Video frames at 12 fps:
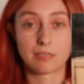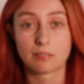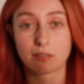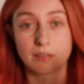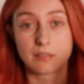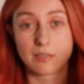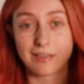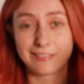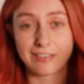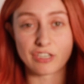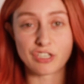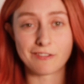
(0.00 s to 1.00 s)
is it
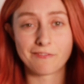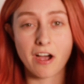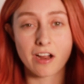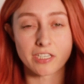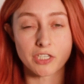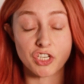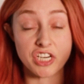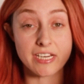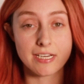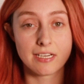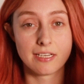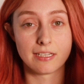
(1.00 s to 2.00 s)

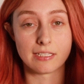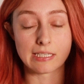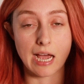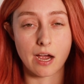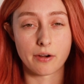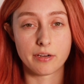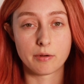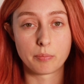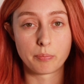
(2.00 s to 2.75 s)
Givenchy? Is that how you